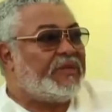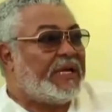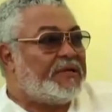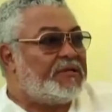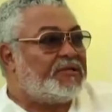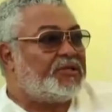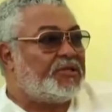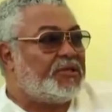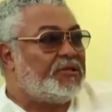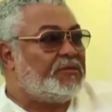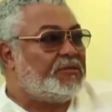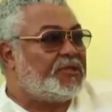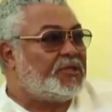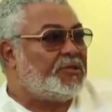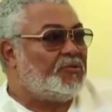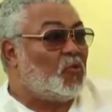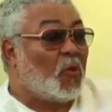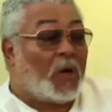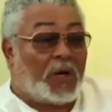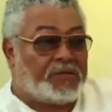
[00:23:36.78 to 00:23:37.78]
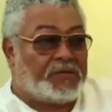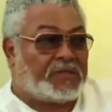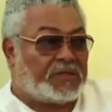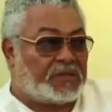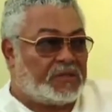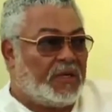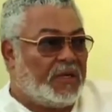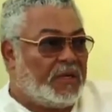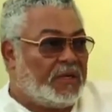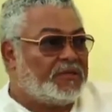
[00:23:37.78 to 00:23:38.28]
that she wants,
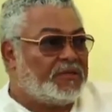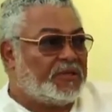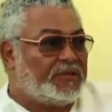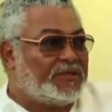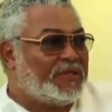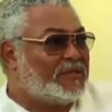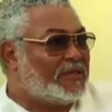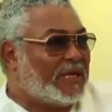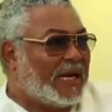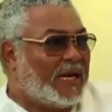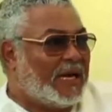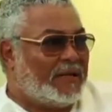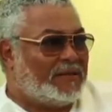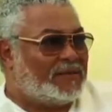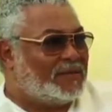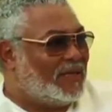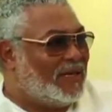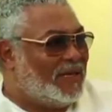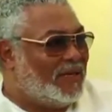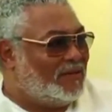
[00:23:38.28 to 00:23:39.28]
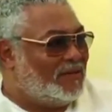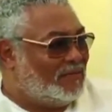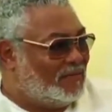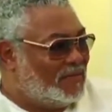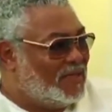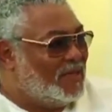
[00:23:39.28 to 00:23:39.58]
she desires. And